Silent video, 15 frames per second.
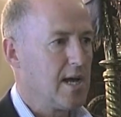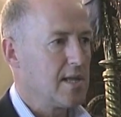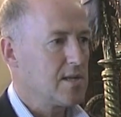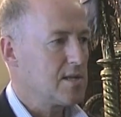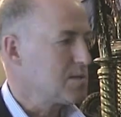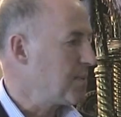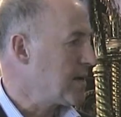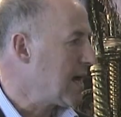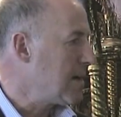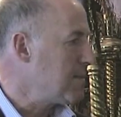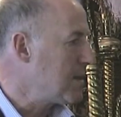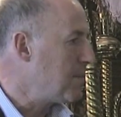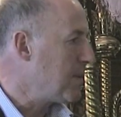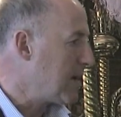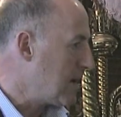This became
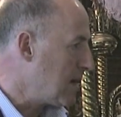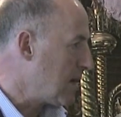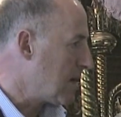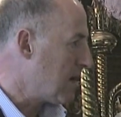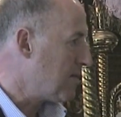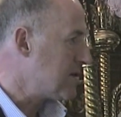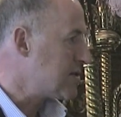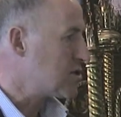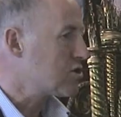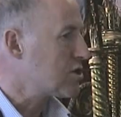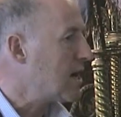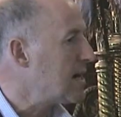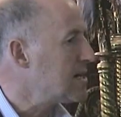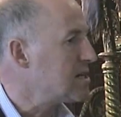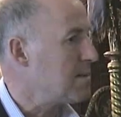the beginning of his
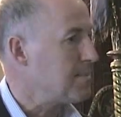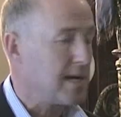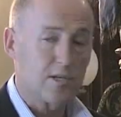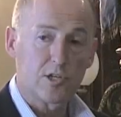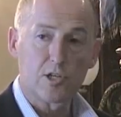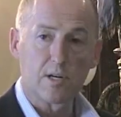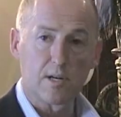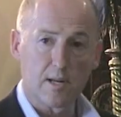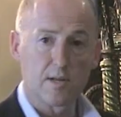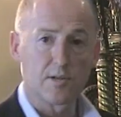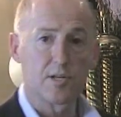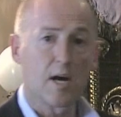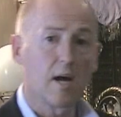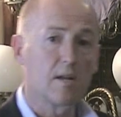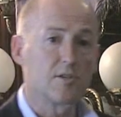tri-dimensional
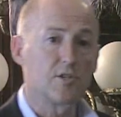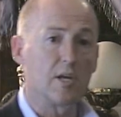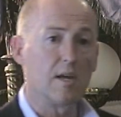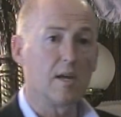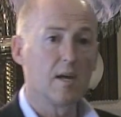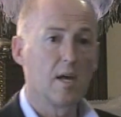ontology,